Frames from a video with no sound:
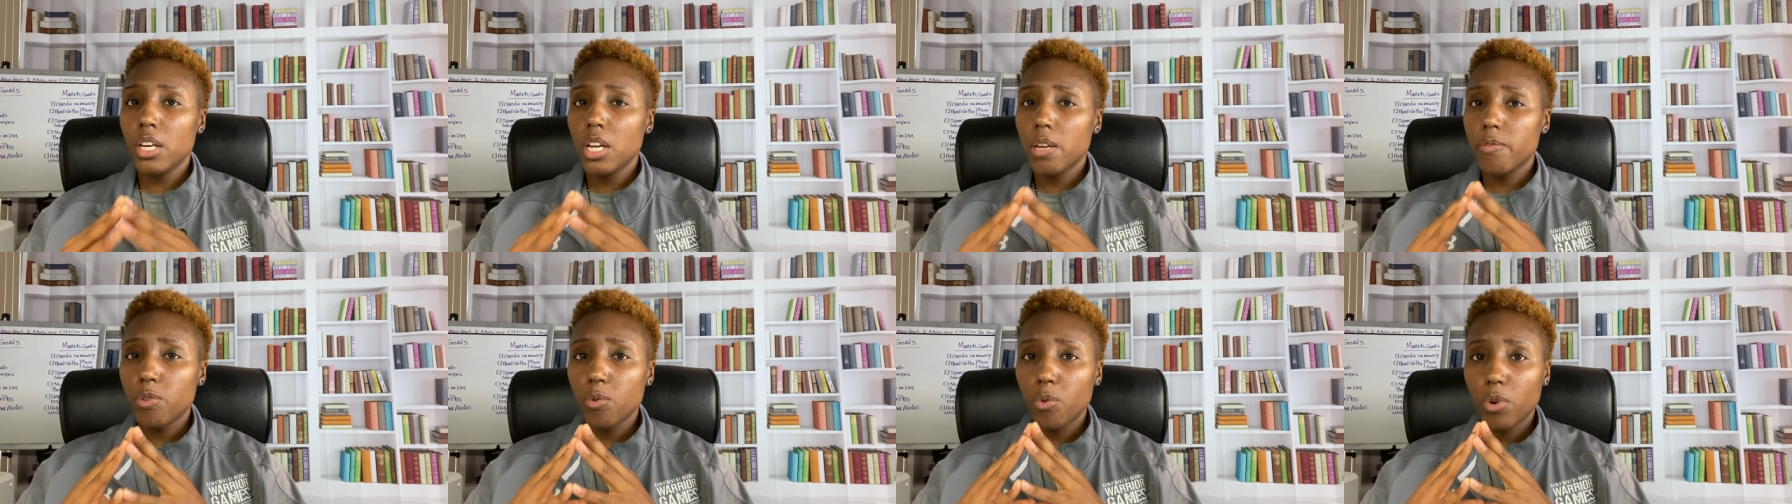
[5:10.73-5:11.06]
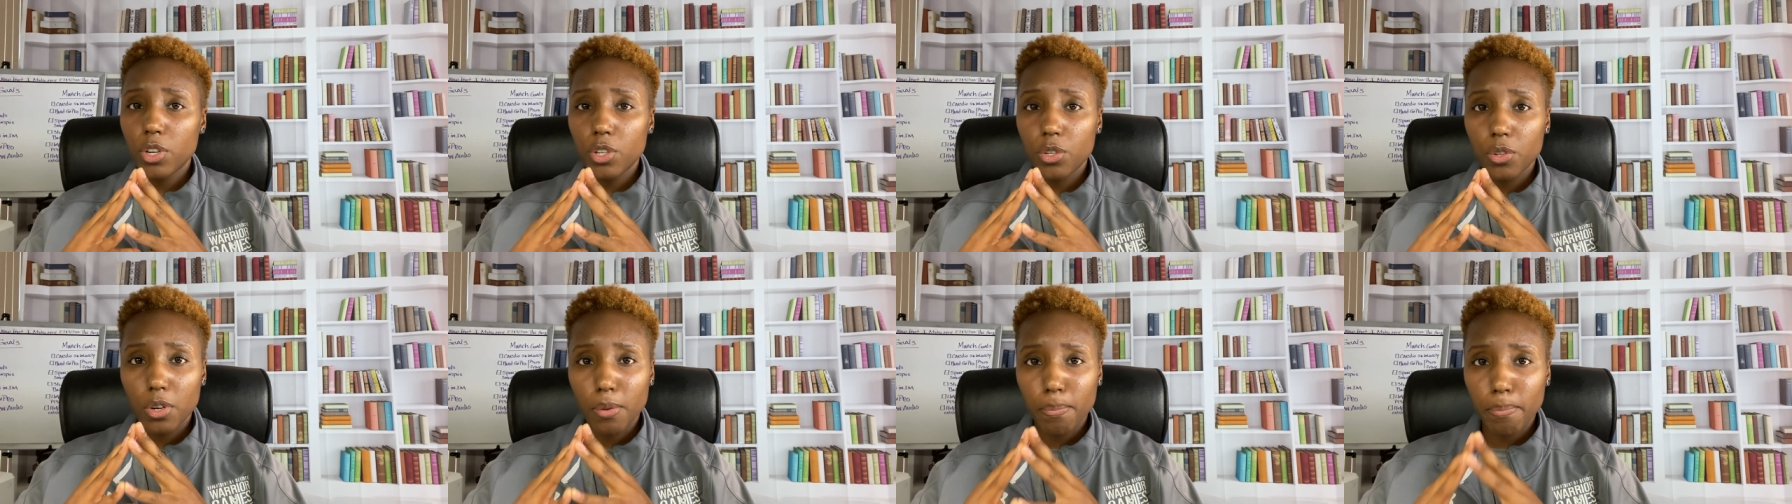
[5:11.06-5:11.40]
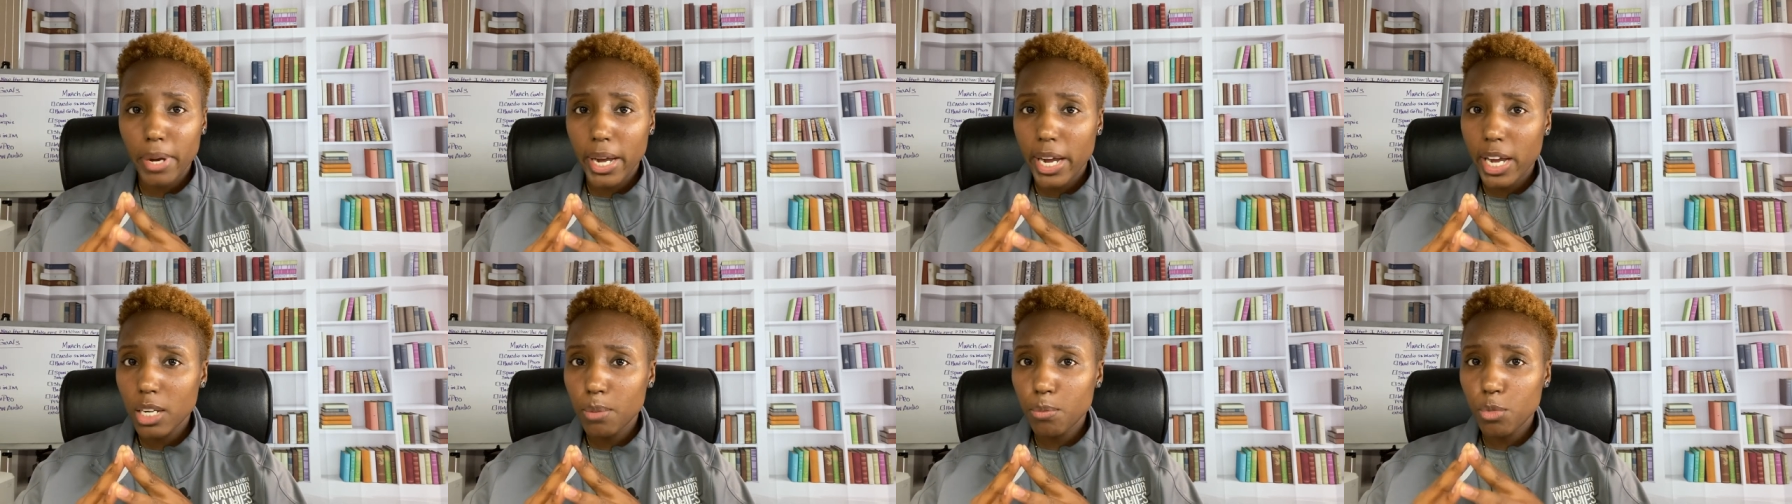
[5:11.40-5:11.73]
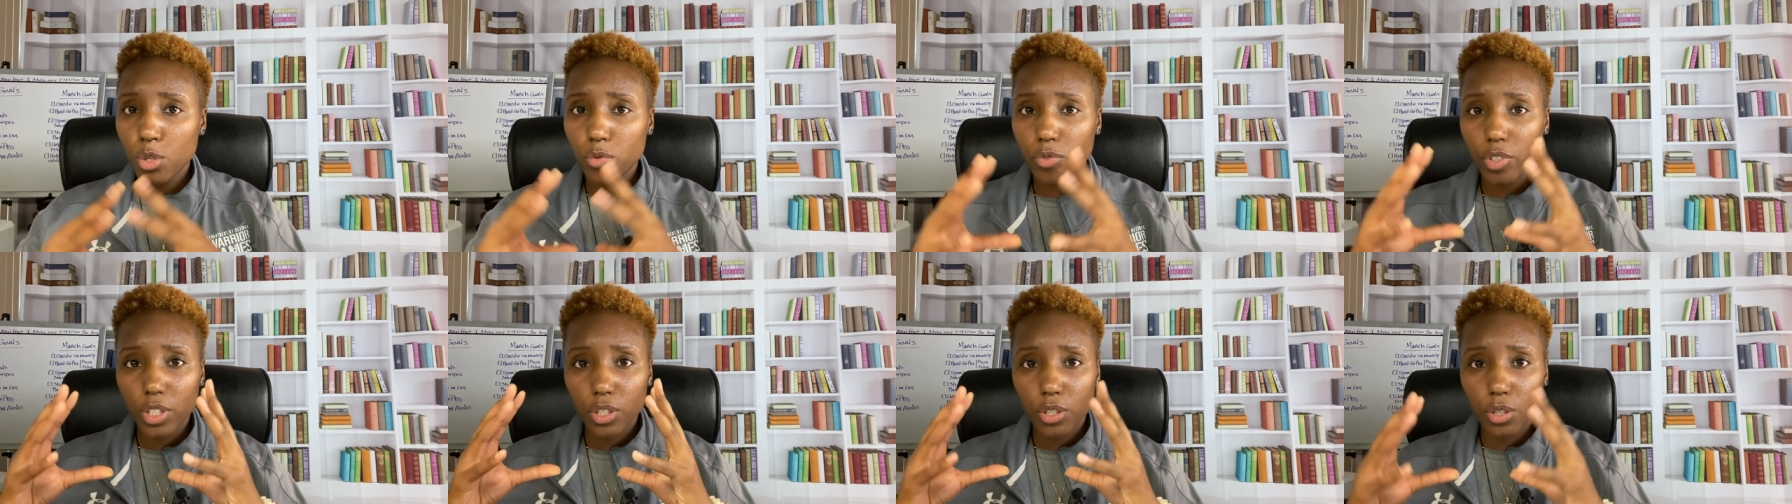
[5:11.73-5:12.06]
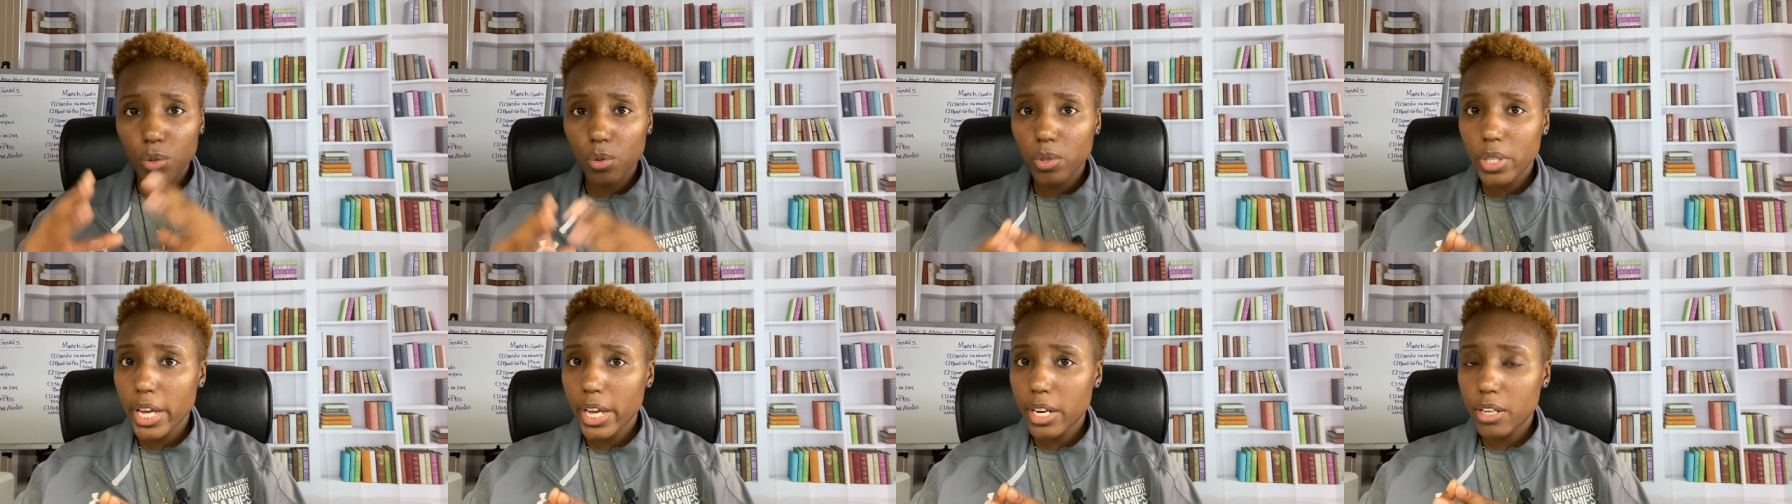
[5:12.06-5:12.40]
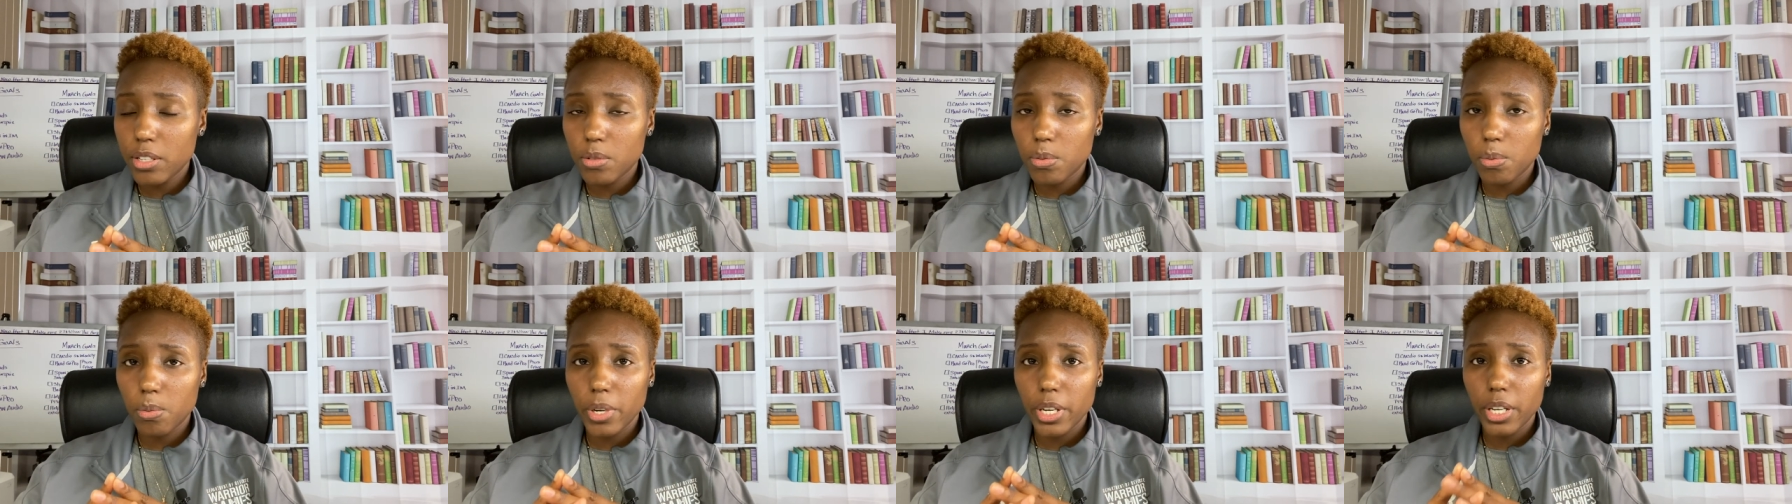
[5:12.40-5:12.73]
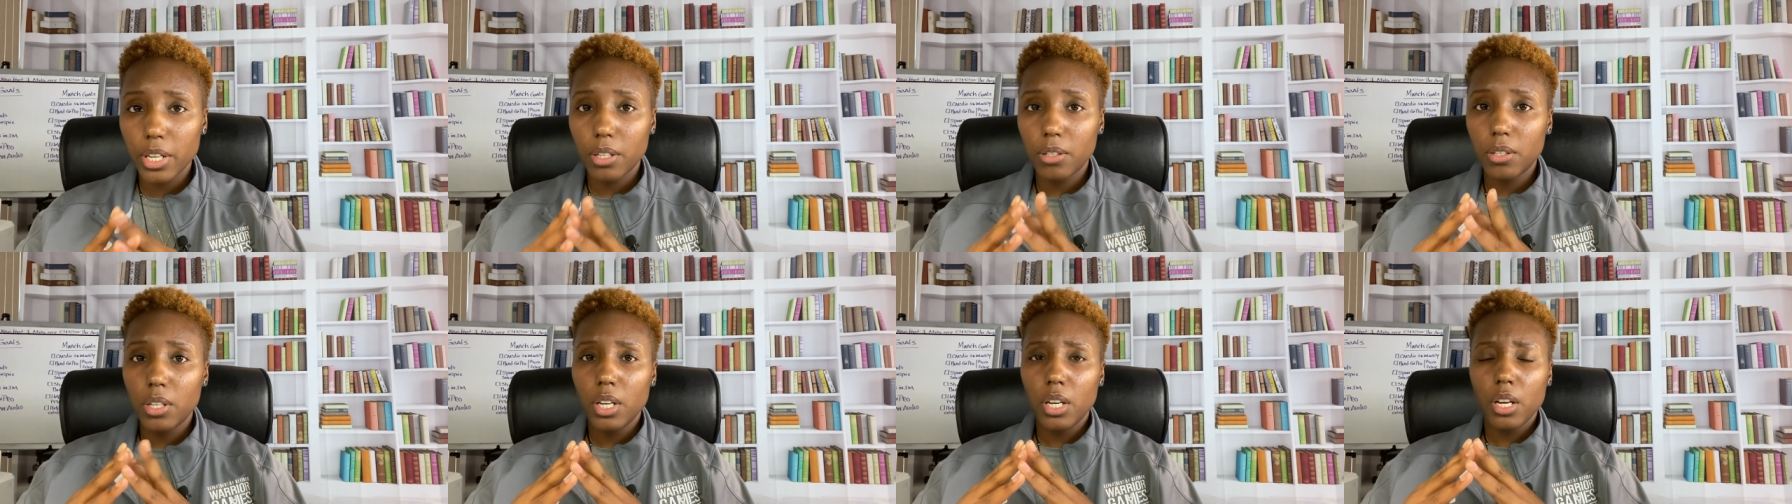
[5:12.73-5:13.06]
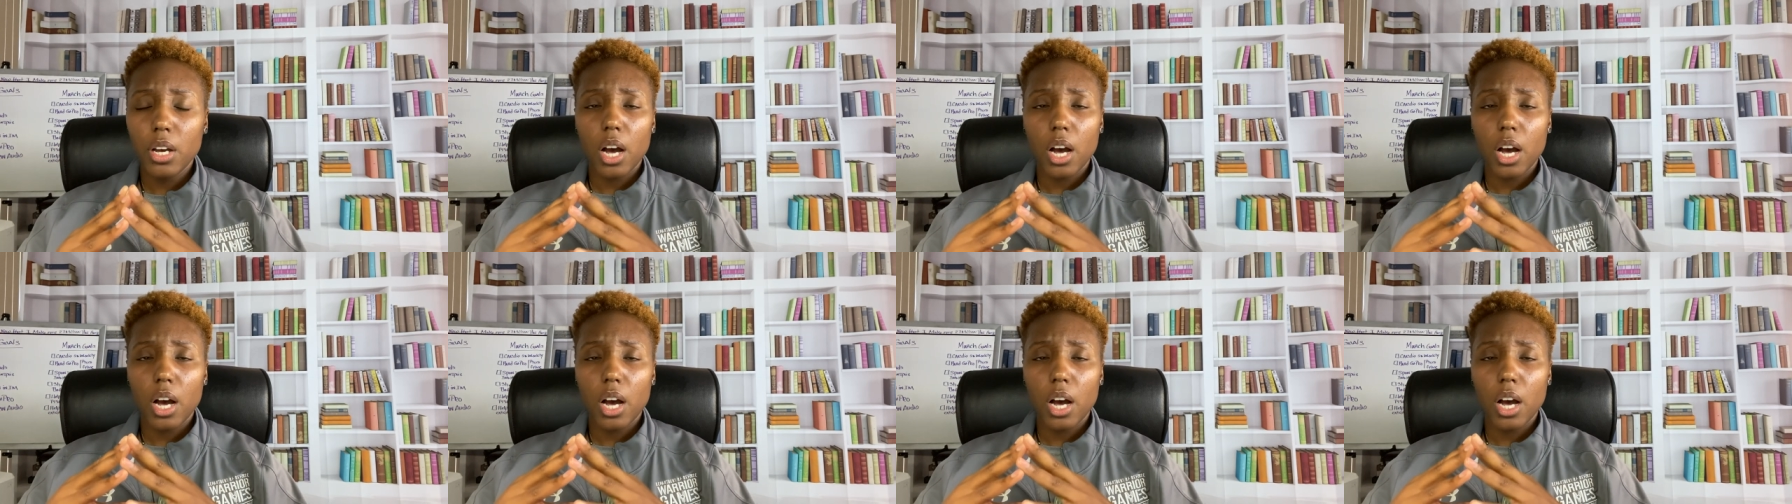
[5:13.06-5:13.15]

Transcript: If you want to do a mind movie, do that as well.